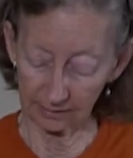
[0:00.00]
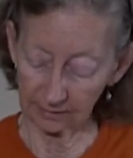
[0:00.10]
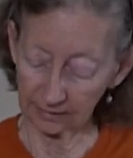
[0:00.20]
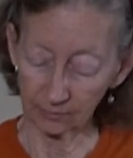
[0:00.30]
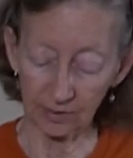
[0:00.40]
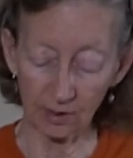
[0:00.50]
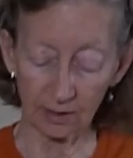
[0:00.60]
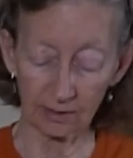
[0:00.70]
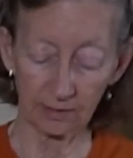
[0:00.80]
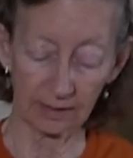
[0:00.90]
here we
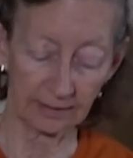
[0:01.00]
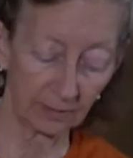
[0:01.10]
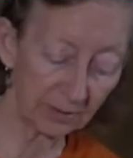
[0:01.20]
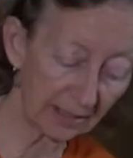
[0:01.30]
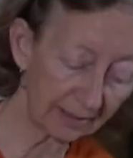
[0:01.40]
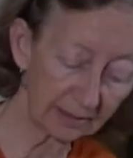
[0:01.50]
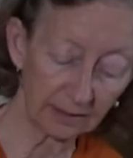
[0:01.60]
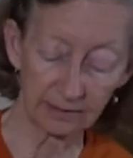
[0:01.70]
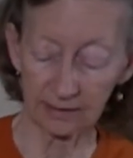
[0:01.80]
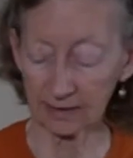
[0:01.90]
go. And it was like
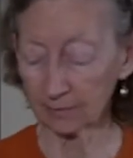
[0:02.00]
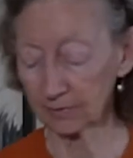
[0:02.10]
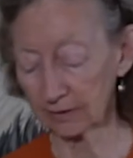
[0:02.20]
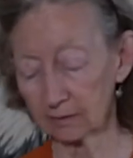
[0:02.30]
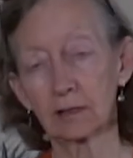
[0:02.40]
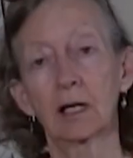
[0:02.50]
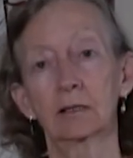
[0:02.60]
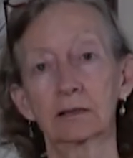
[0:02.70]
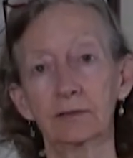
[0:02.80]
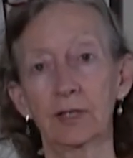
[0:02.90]
assembly.
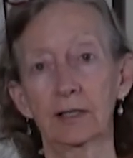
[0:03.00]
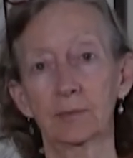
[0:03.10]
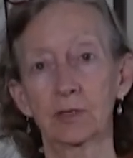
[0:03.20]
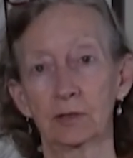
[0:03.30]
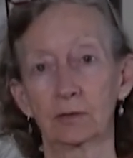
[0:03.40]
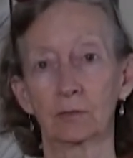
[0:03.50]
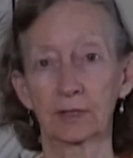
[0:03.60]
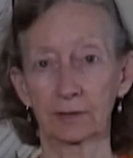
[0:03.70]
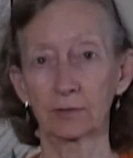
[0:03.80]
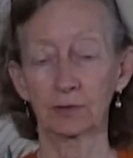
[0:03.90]
I'll leave that up to you,
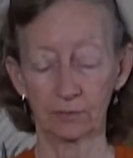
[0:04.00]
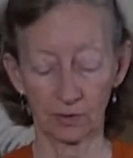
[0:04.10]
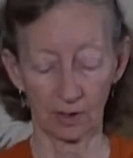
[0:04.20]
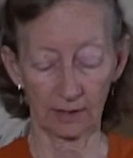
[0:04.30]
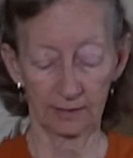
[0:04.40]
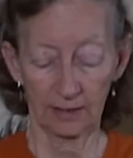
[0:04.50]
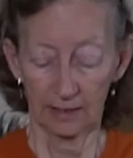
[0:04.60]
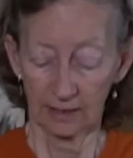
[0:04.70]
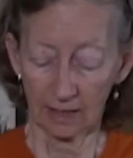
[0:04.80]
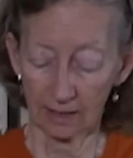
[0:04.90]
whatever you've got.
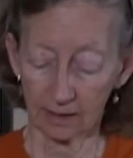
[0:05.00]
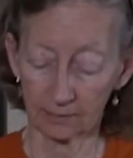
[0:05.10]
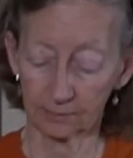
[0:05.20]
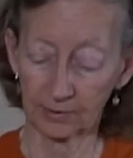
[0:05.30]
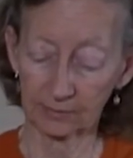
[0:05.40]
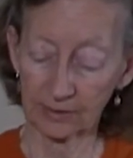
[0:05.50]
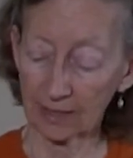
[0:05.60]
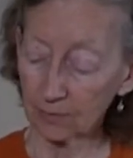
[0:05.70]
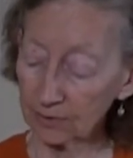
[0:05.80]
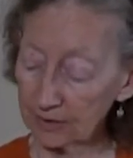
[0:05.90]
But
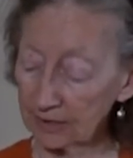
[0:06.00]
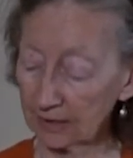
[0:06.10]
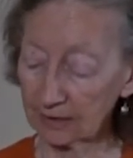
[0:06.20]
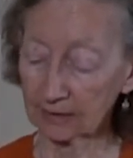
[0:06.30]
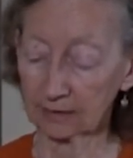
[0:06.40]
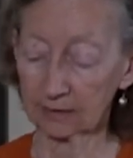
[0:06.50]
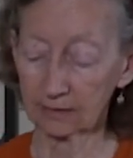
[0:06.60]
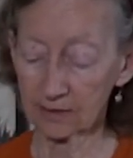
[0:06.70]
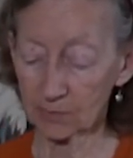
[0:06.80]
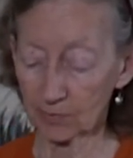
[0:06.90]
now we're going to take the
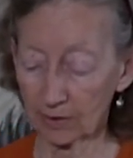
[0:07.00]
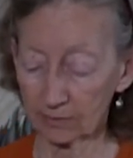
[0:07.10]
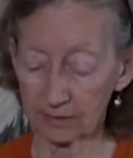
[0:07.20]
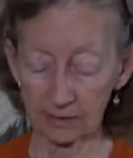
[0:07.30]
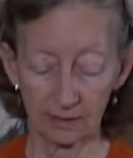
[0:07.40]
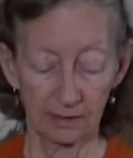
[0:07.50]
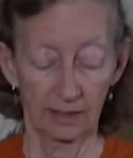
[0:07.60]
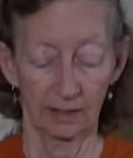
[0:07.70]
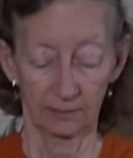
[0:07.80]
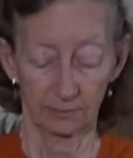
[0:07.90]
little sprouts,
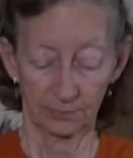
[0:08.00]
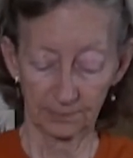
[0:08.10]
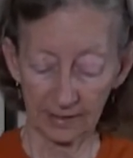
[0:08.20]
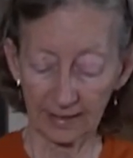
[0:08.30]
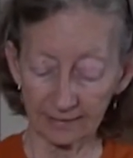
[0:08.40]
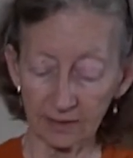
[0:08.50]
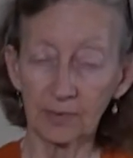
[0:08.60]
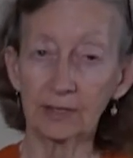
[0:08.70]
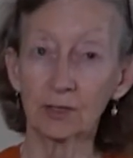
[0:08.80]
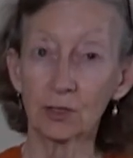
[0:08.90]
plant them
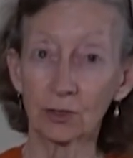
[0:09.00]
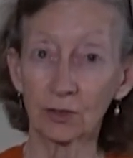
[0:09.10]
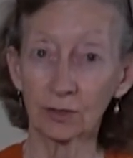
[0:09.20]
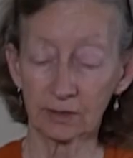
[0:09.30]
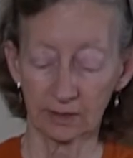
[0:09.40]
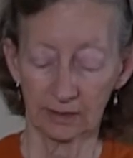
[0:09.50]
in the dirt,